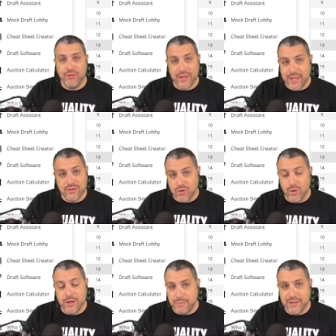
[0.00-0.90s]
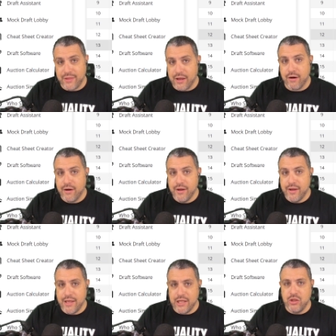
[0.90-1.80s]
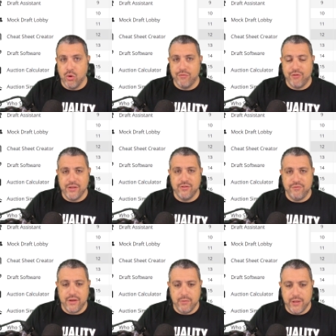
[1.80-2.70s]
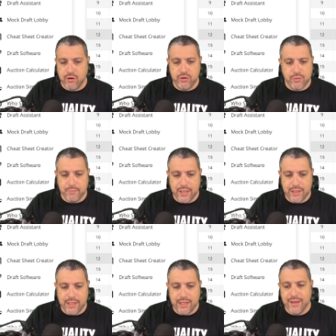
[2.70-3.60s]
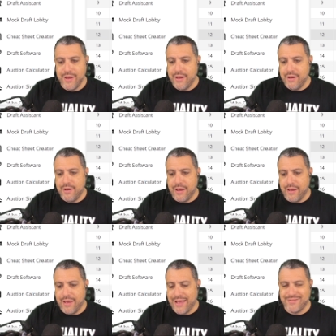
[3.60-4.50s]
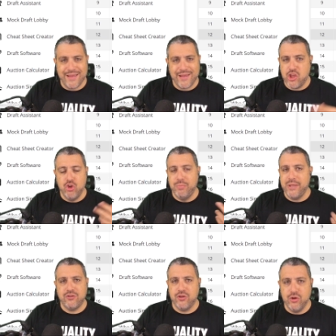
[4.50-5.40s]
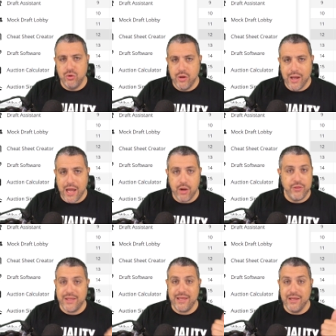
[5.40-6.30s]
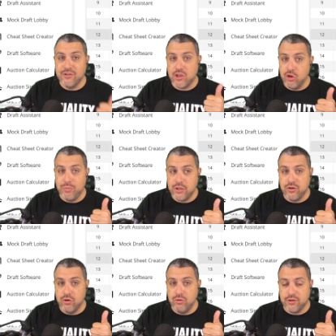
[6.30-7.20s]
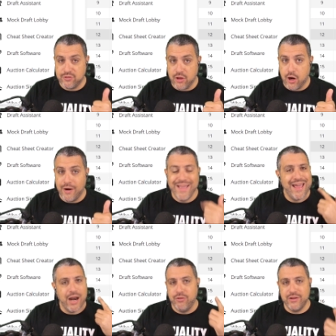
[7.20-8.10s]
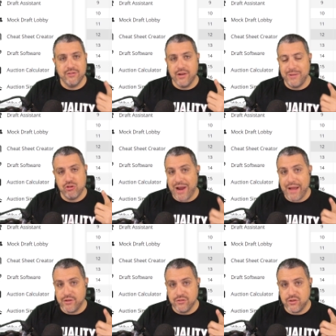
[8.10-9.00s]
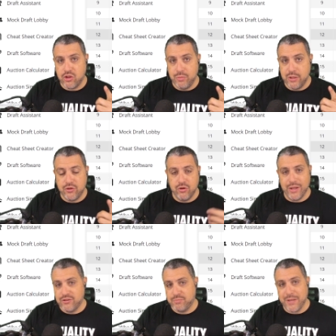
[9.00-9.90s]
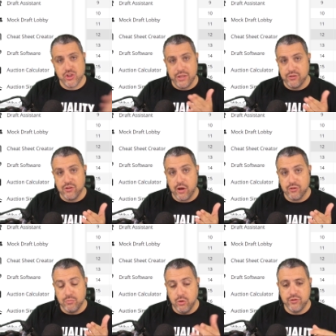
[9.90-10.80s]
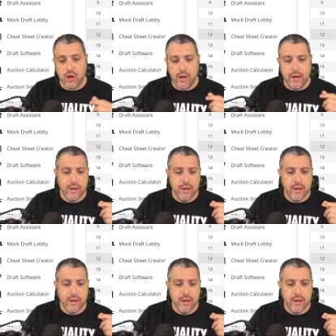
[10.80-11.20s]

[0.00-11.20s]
think he's going to be there in your friends and family or in your money league uh, as a QB2. I don't think he is a QB2 to start. I don't think he's going to be drafted as a QB2, especially as August moves on.